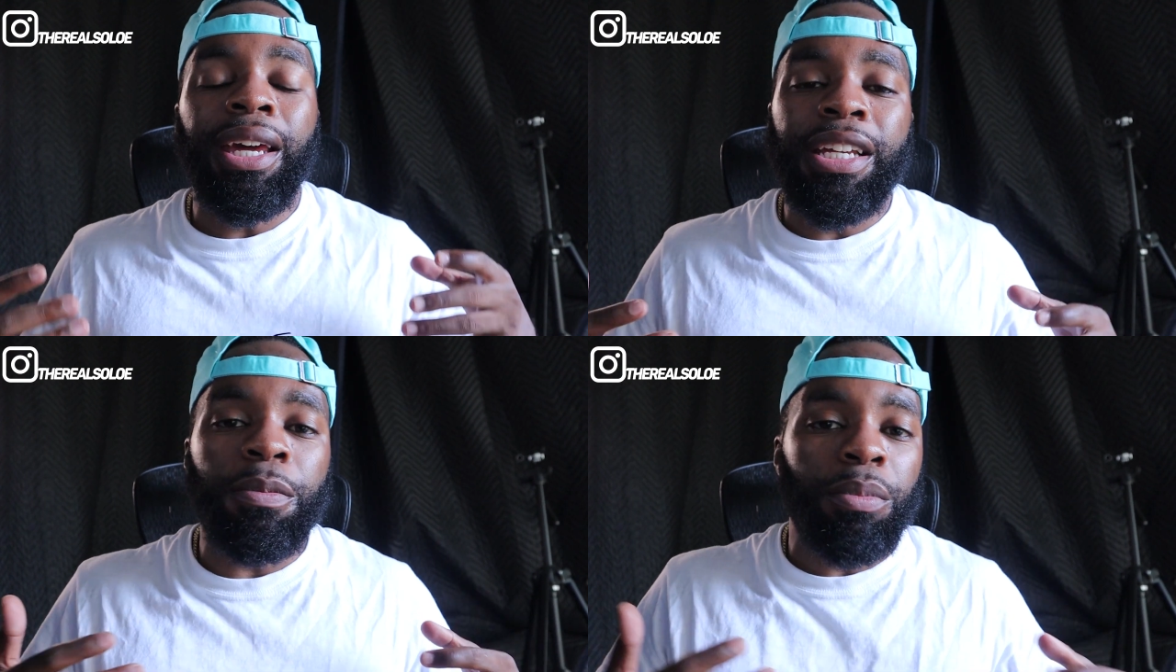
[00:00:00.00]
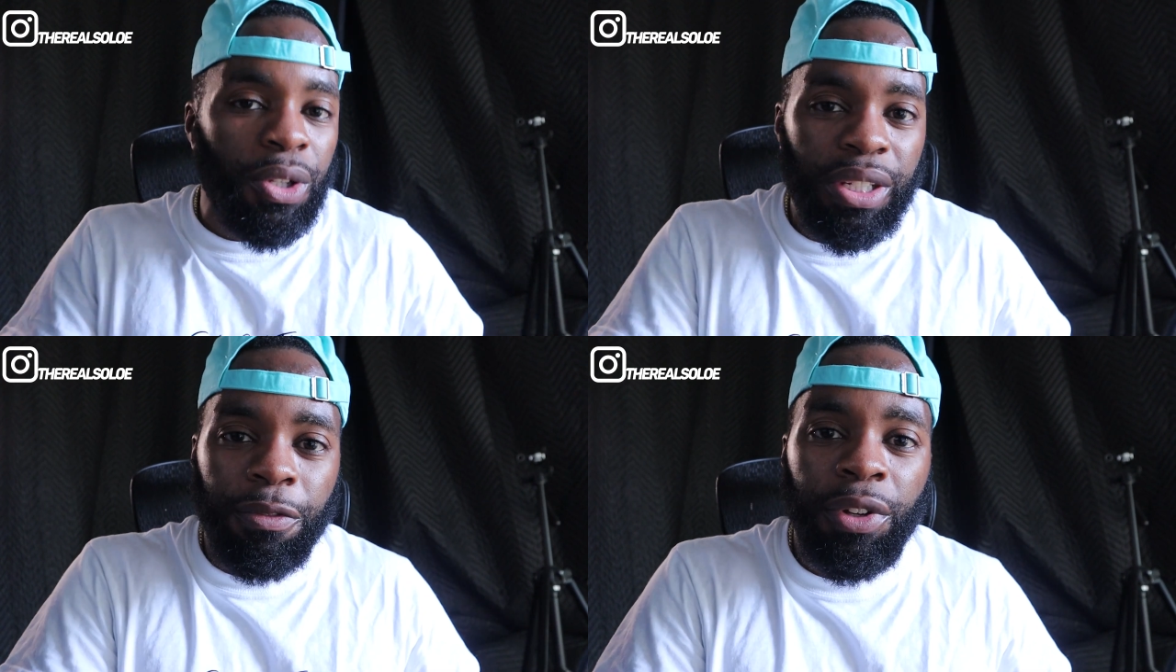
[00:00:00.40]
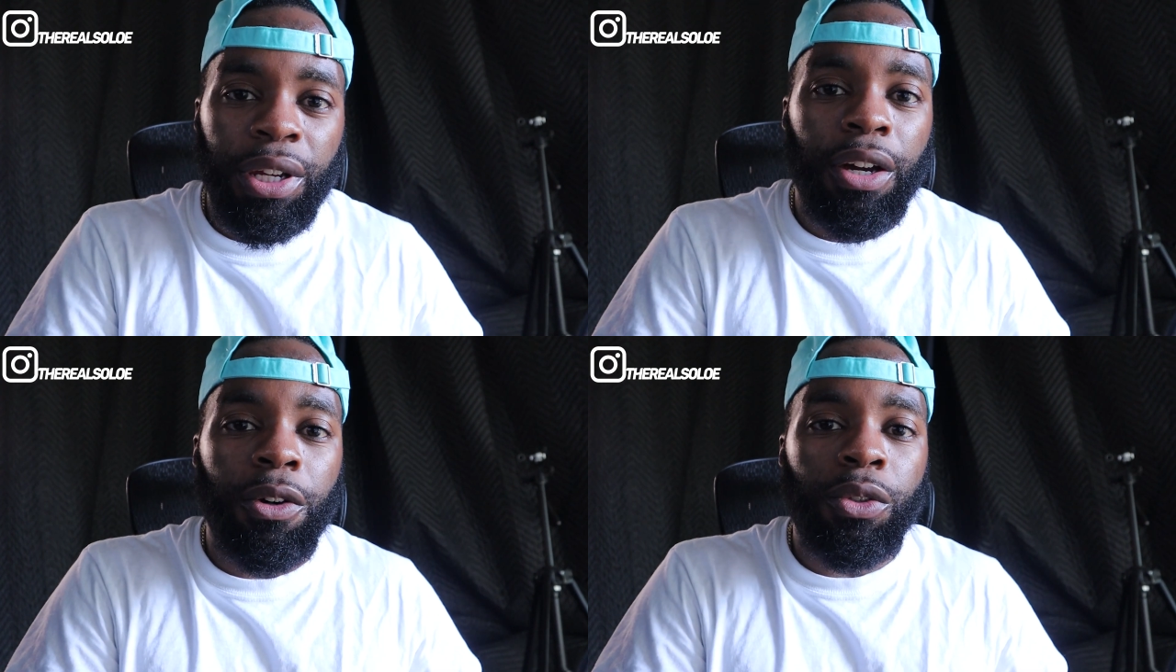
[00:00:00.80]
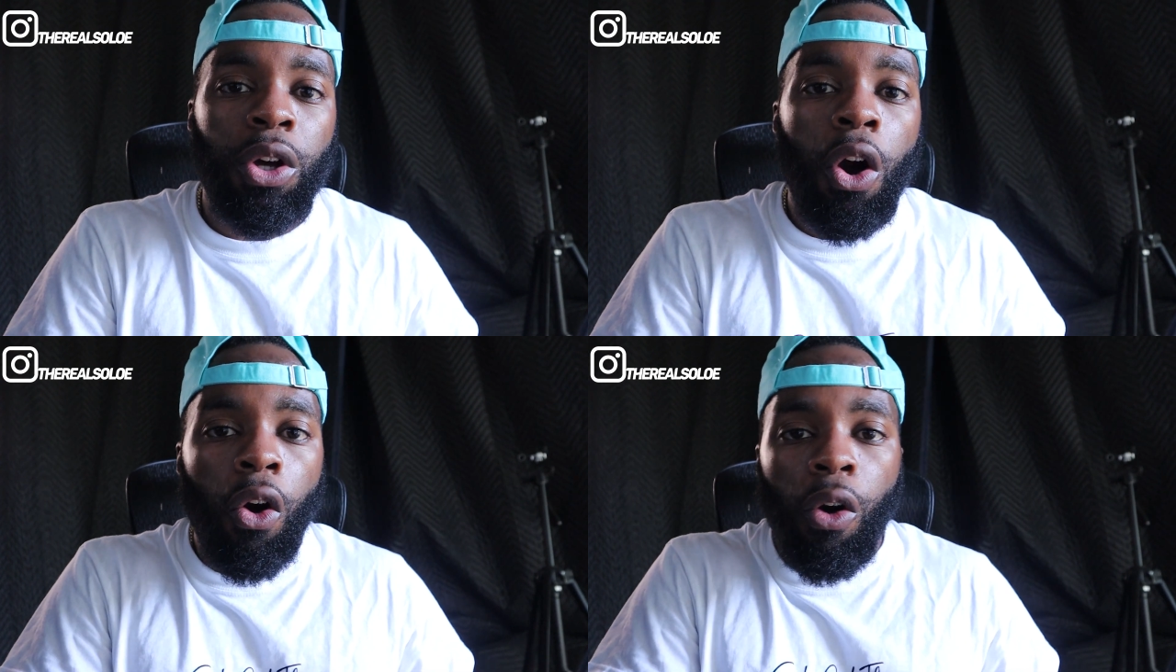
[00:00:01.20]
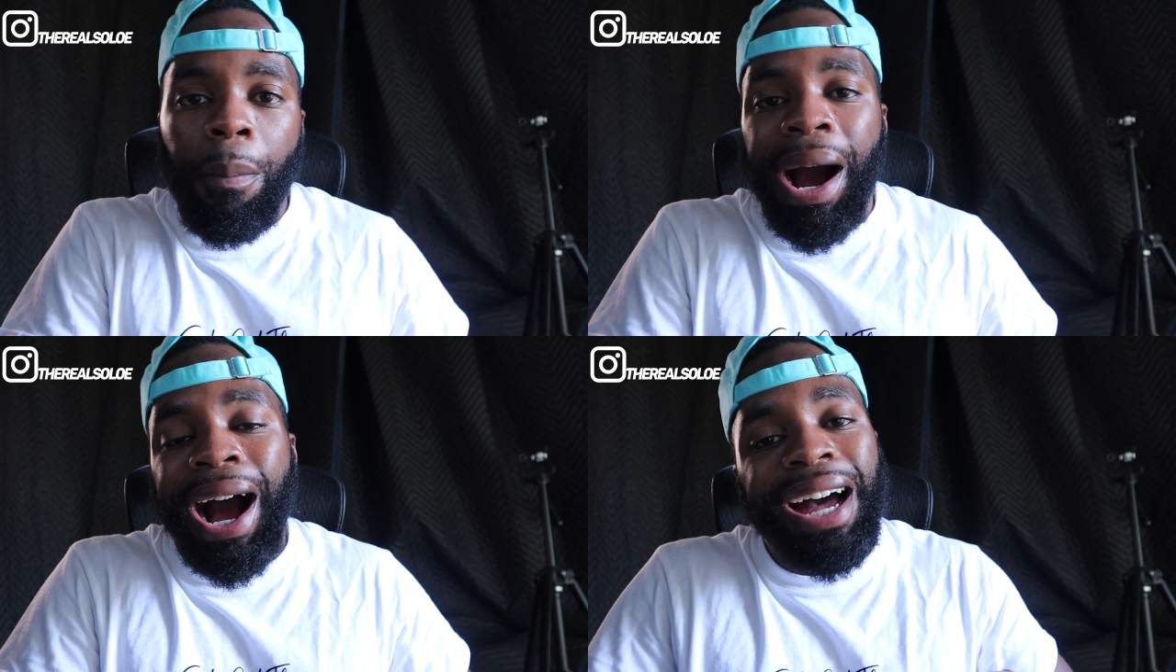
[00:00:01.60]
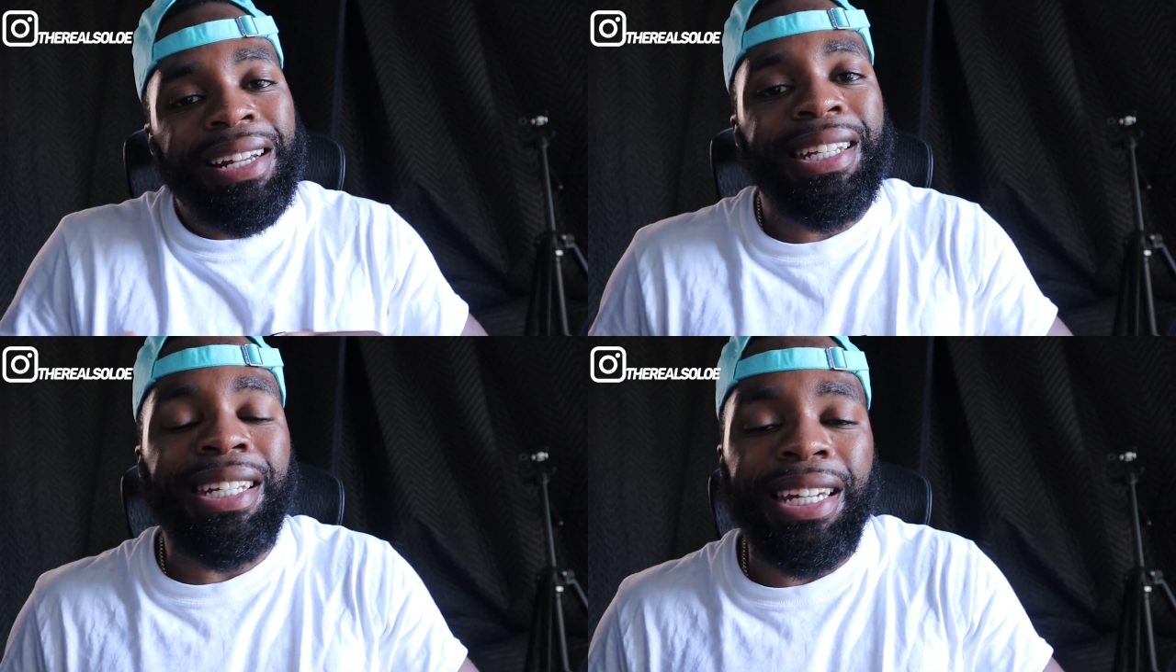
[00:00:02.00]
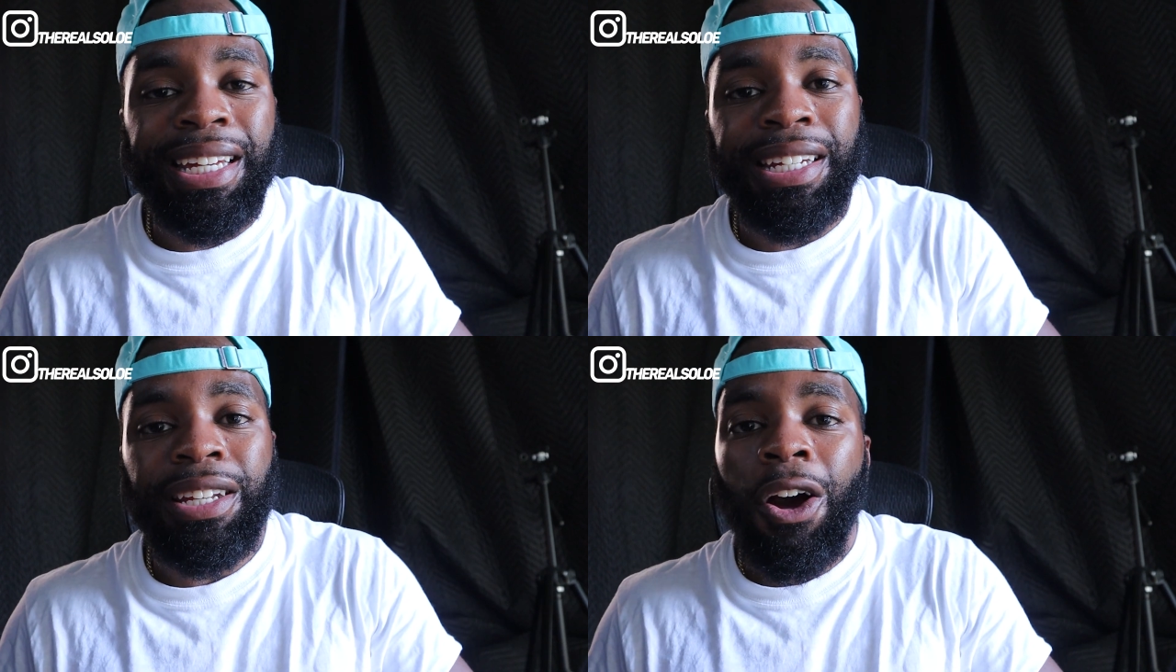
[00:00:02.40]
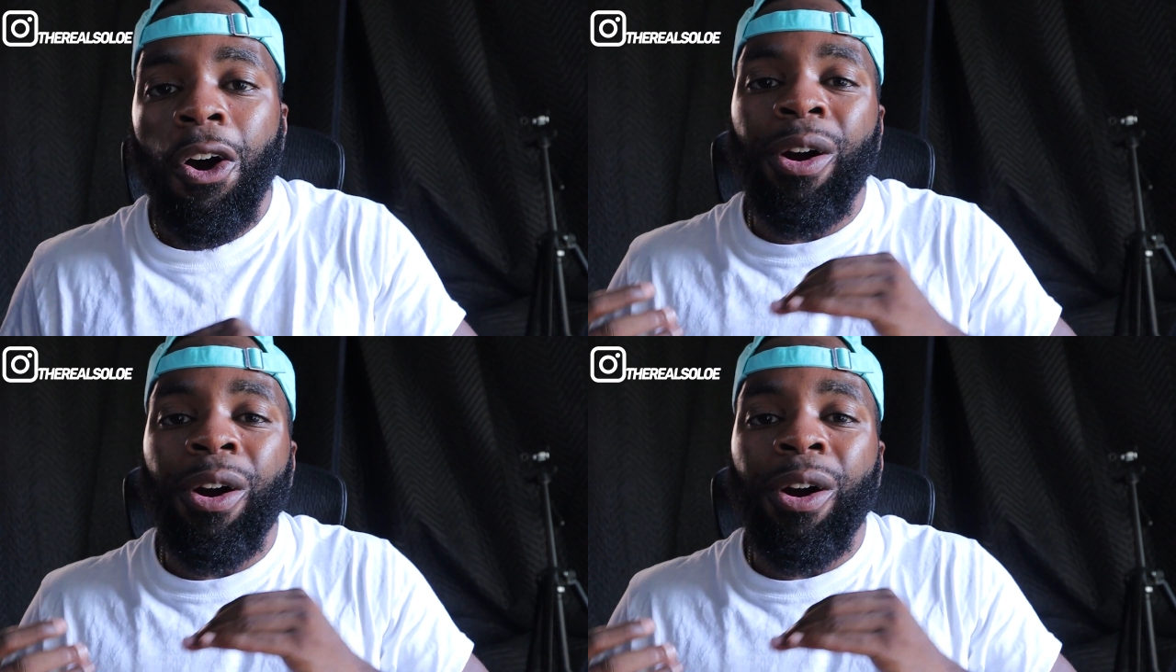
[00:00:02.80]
is music videos or behind the scenes